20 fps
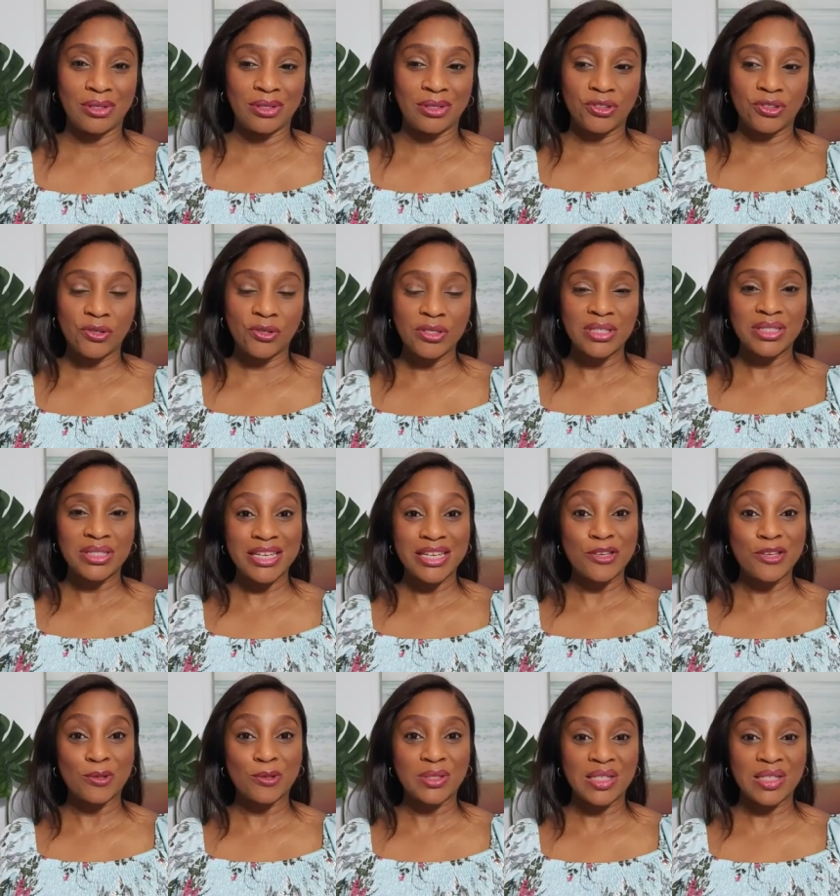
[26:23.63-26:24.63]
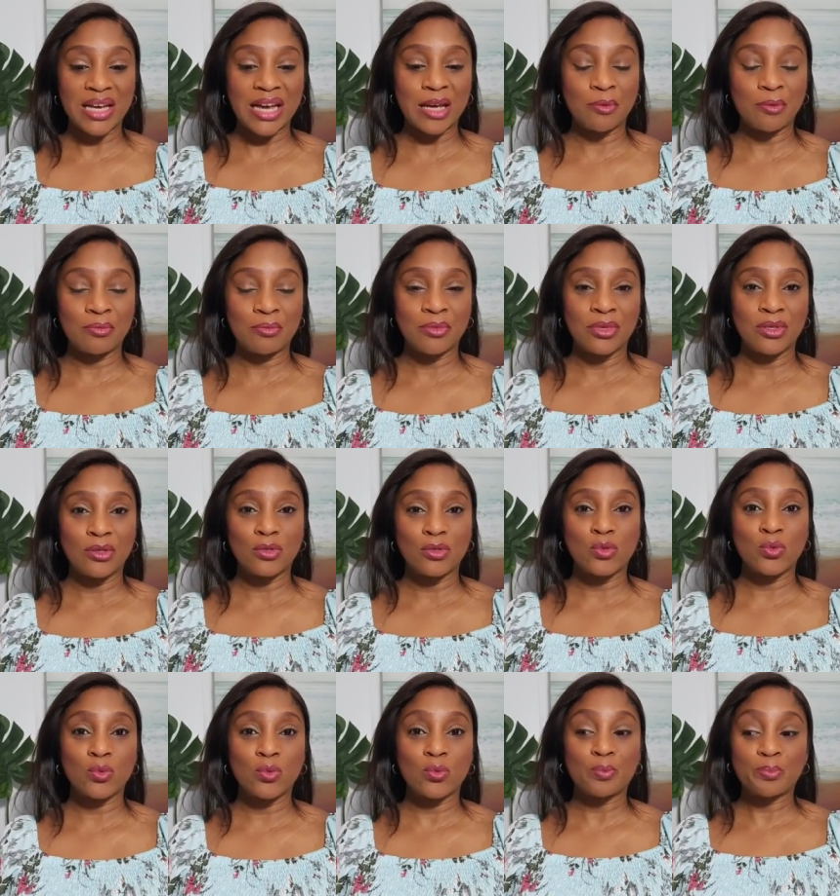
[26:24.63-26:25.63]
Just take your time
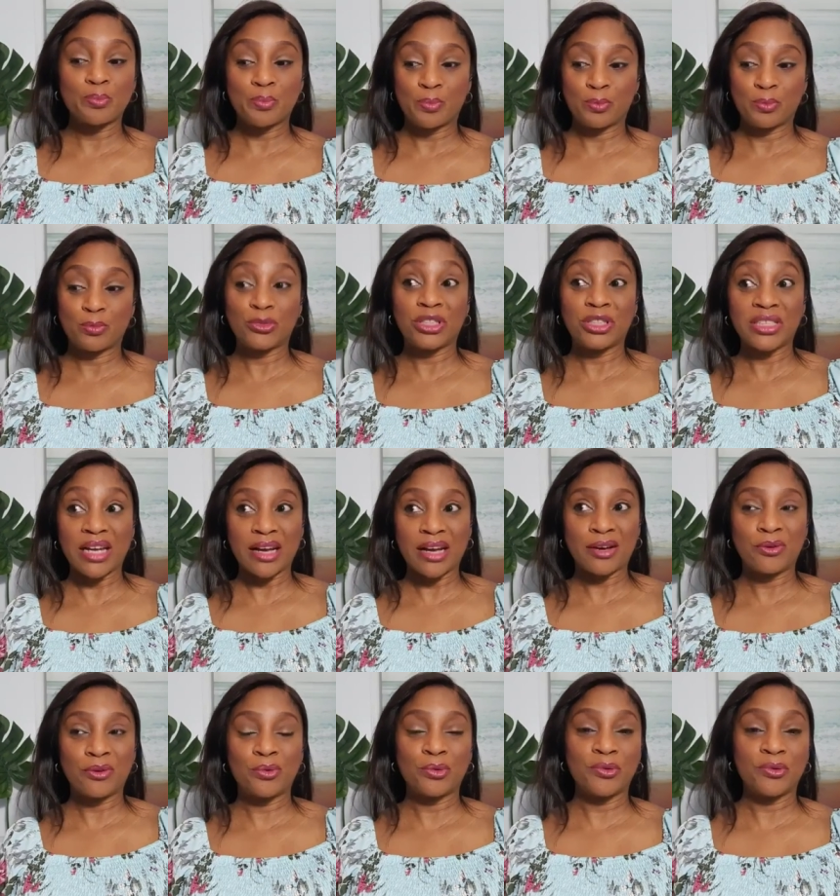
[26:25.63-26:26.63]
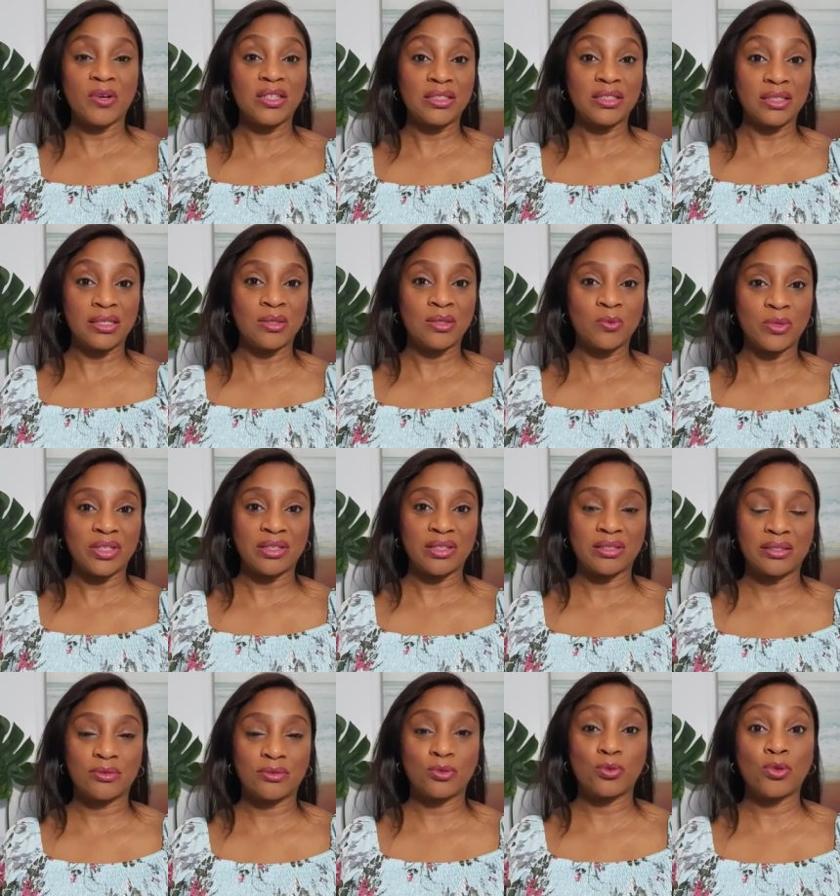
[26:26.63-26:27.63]
to check who you are dealing
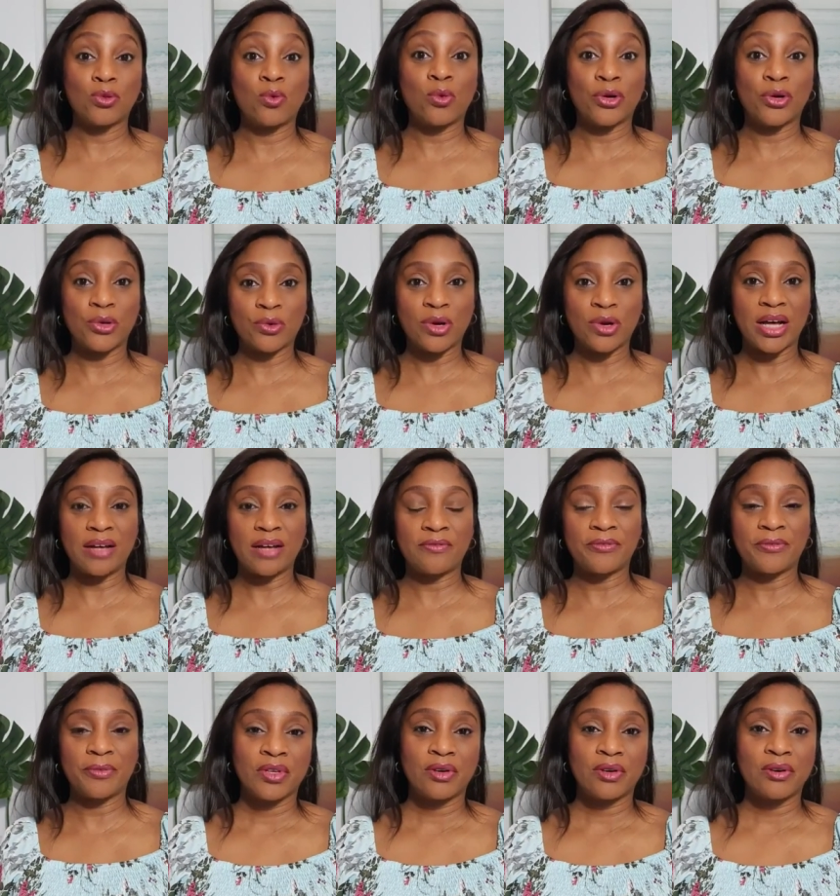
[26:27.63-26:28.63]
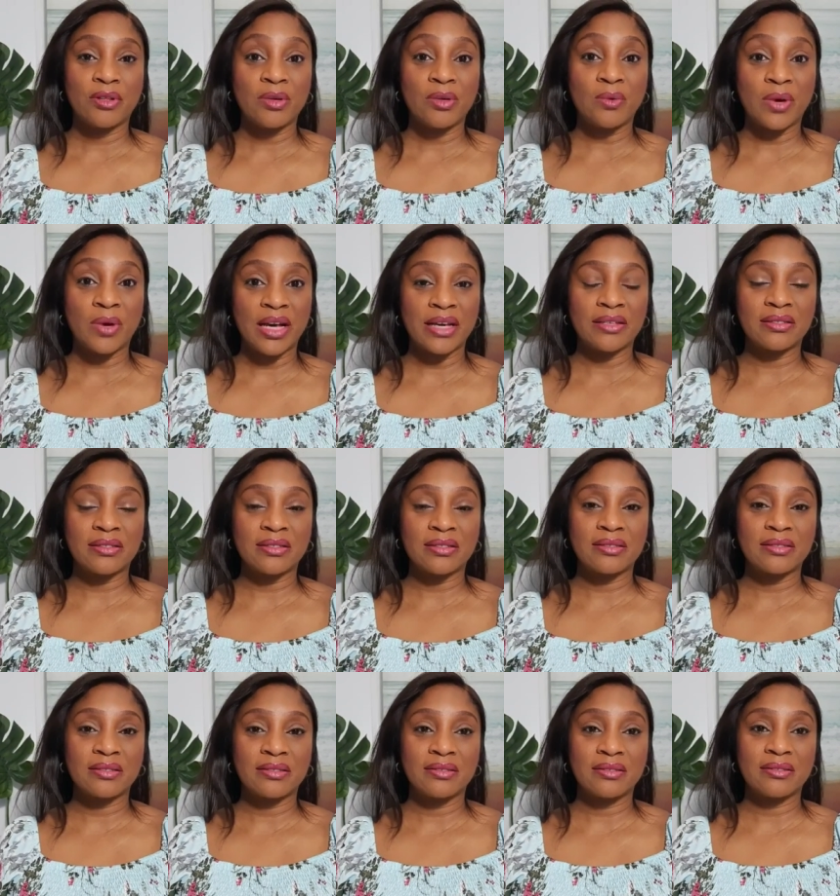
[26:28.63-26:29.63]
with, to know what you have.
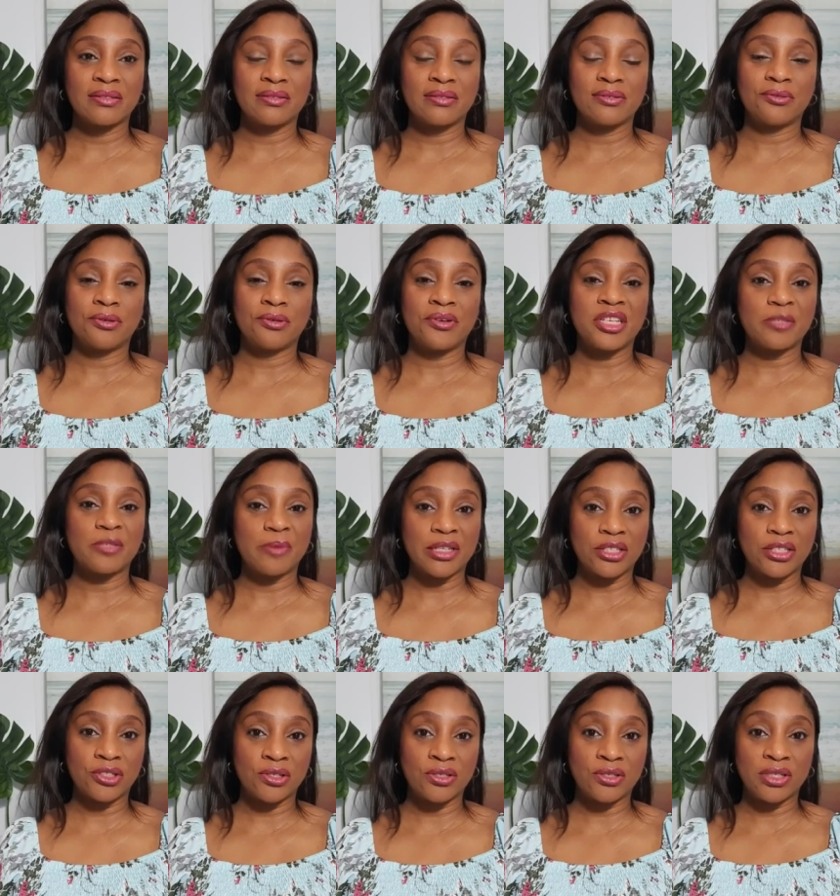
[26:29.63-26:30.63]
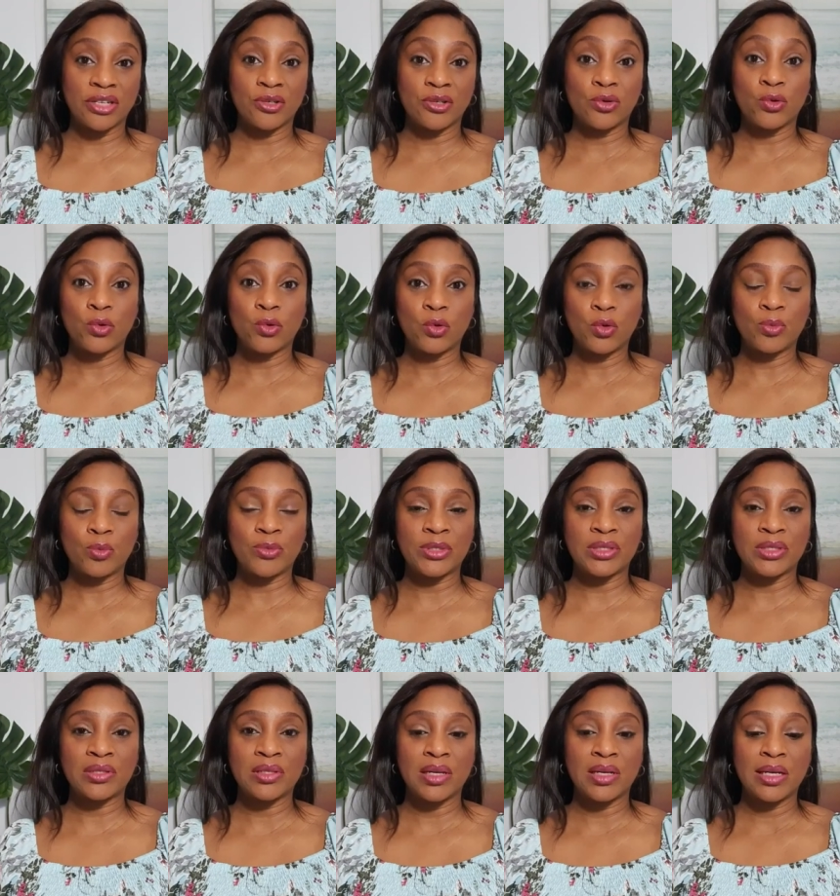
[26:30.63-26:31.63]
Otherwise, your expectations and your
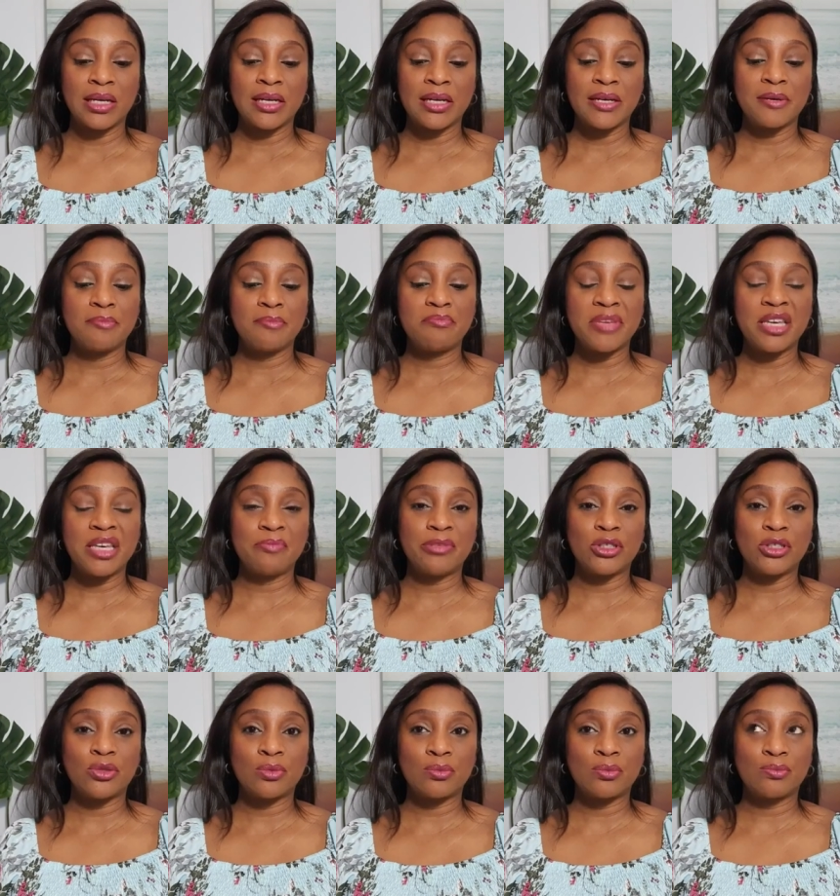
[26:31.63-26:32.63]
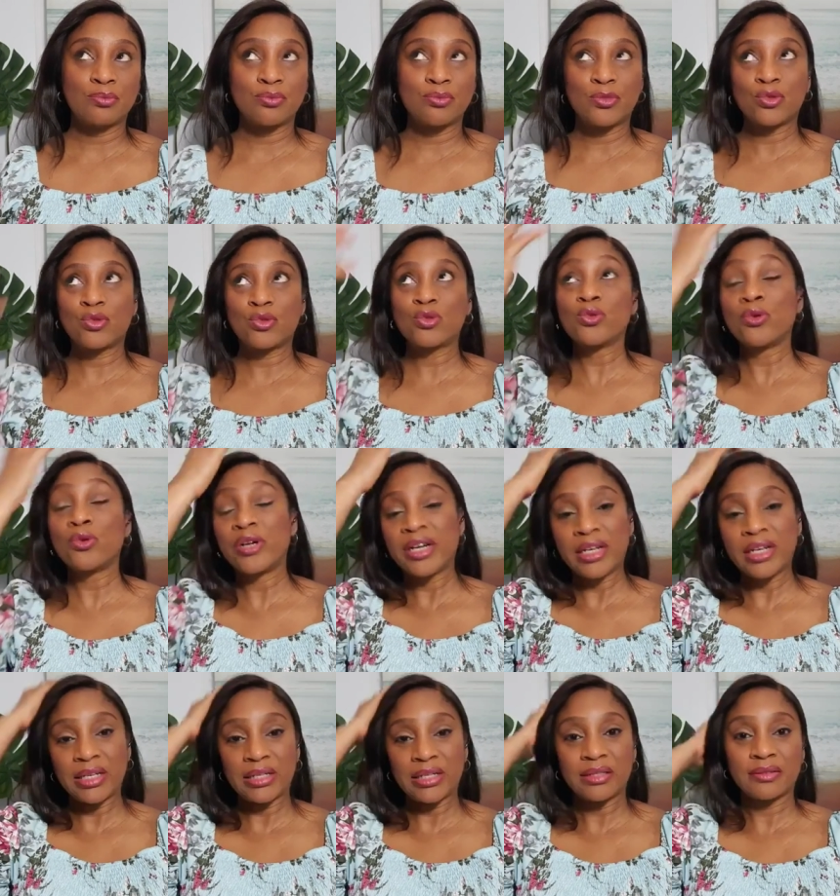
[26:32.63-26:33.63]
hopes may be too
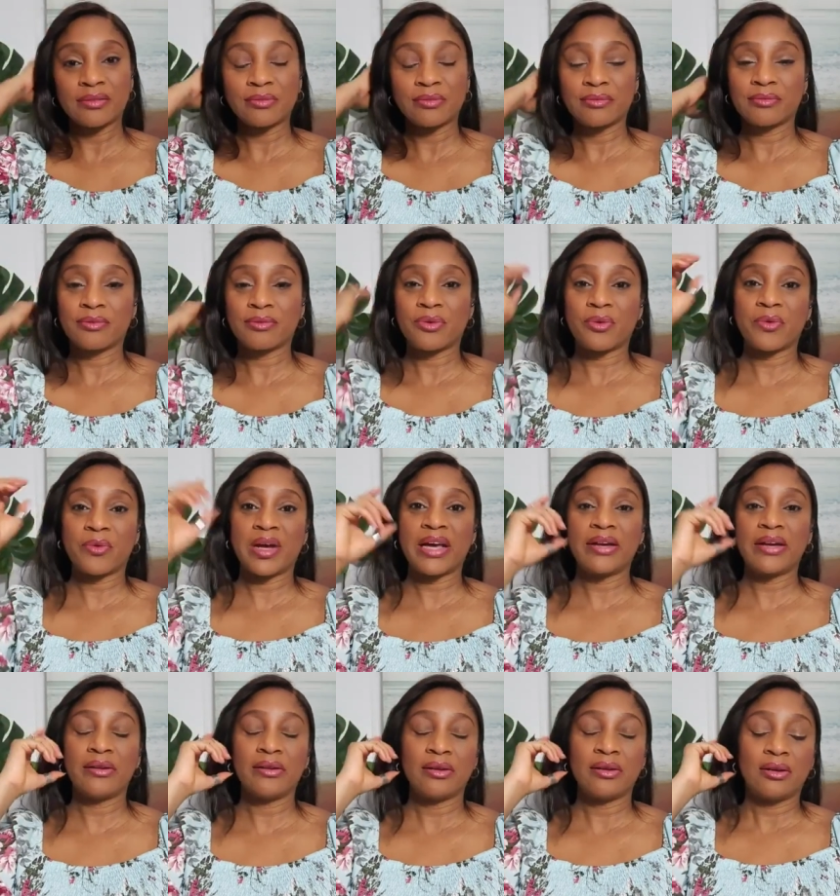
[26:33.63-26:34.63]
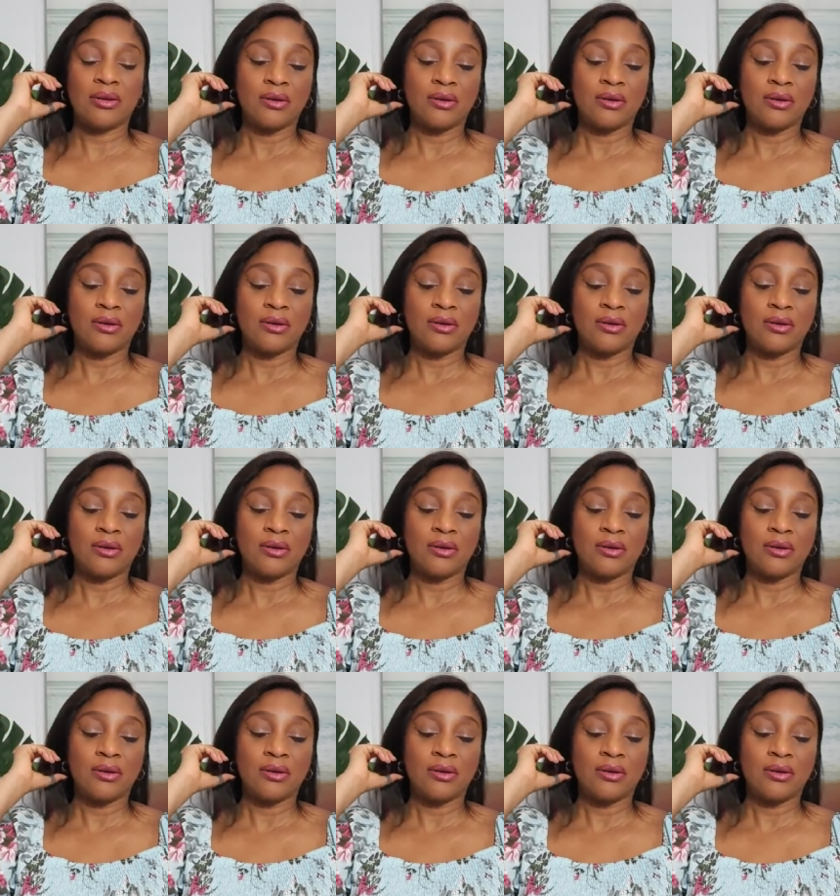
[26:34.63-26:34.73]
early, right?